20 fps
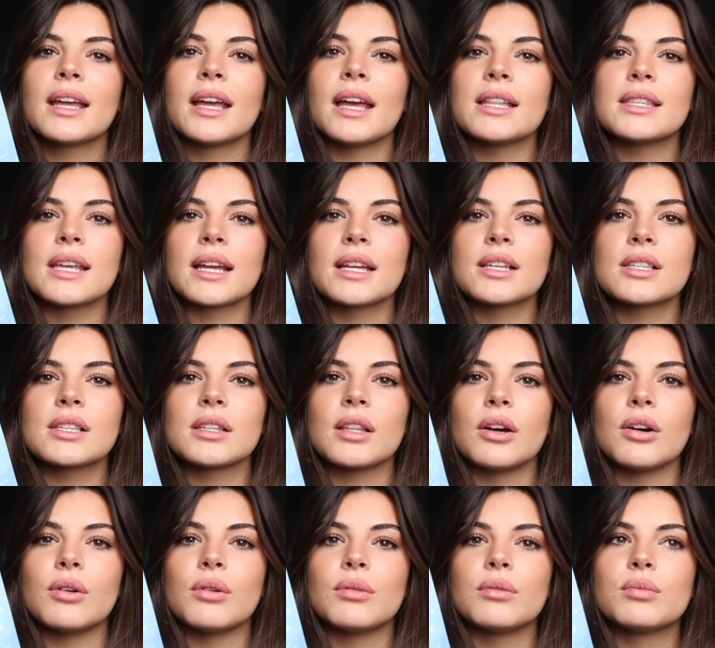it's like a
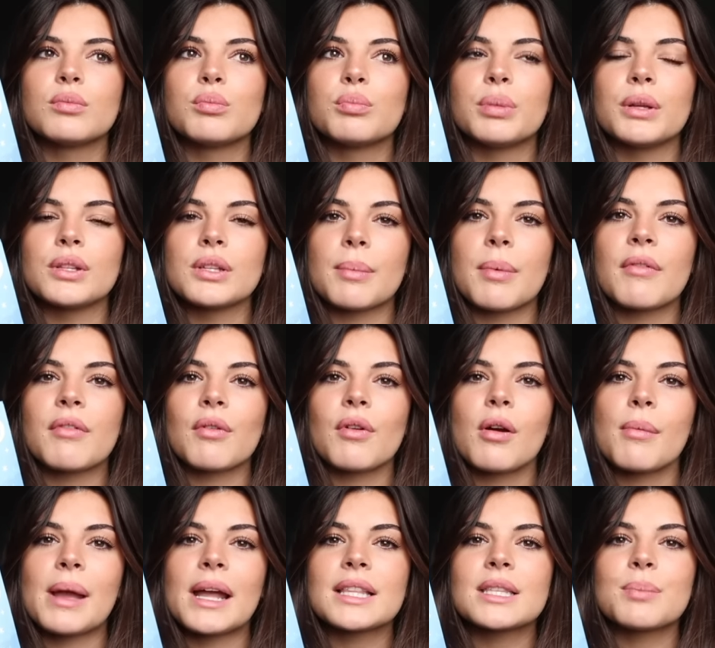slow buildup of a
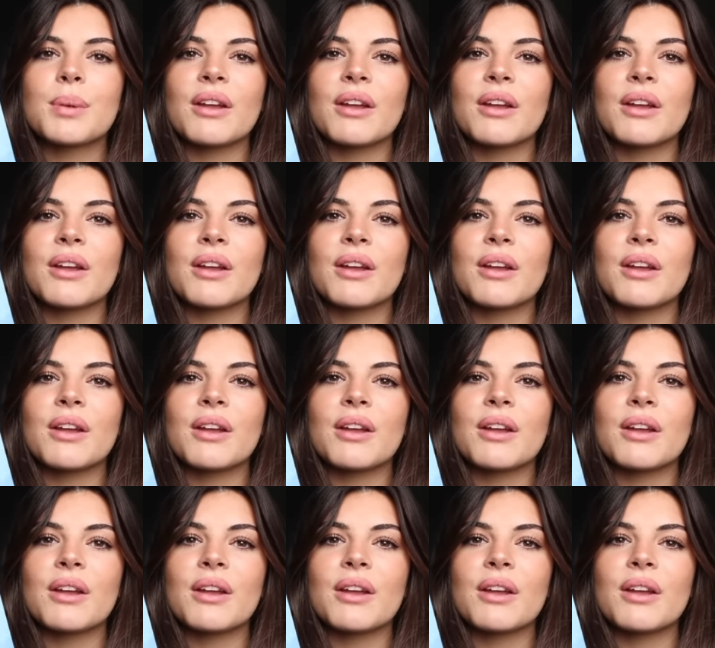romance.